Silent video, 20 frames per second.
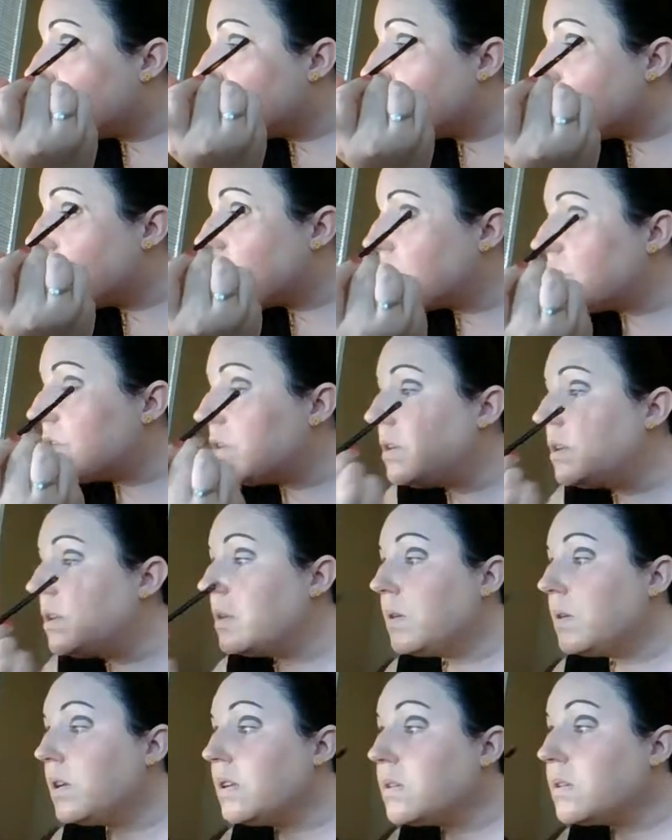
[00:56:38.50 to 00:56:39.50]

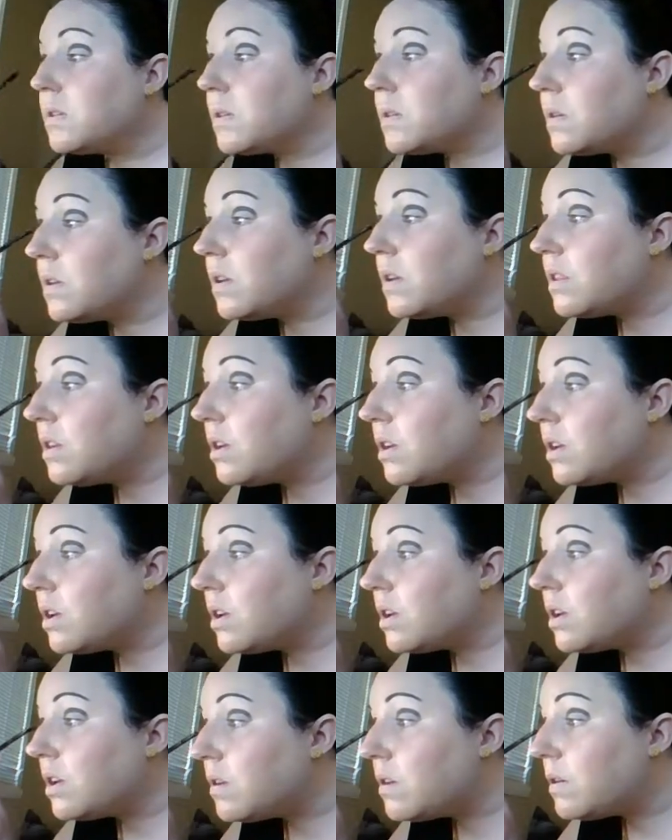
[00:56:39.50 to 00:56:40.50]
overdo it, so I think I'm
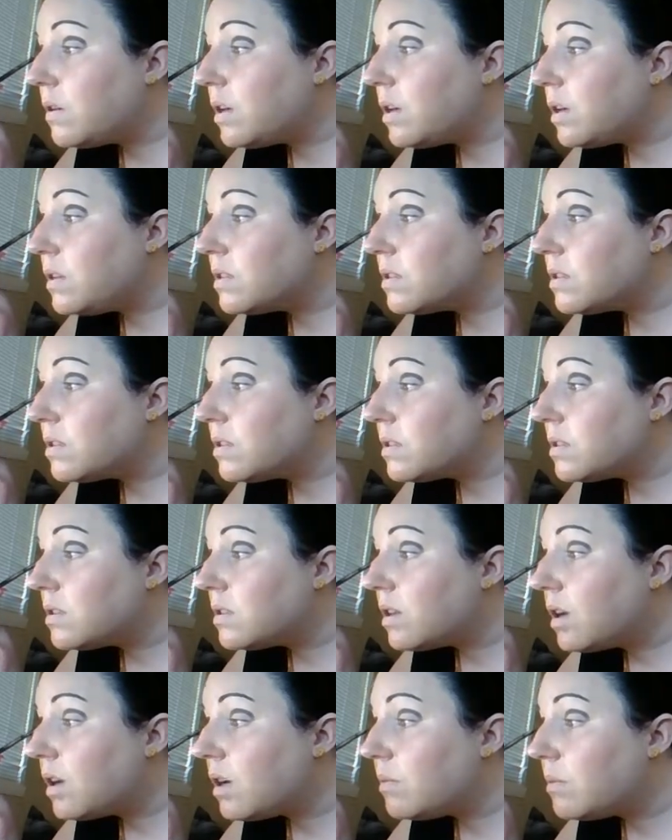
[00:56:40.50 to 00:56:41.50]
going to go ahead and
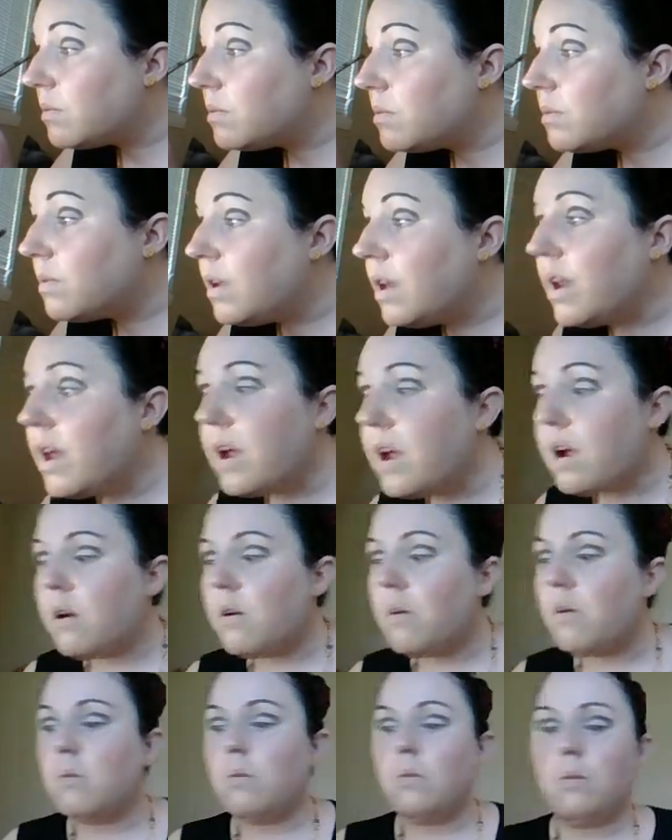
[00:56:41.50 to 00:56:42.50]
stop
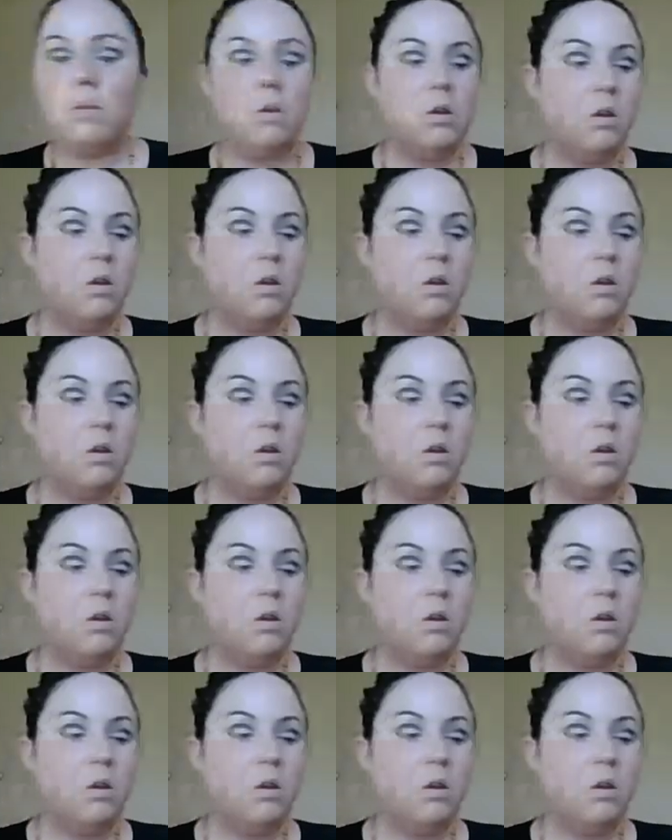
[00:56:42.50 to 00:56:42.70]
now.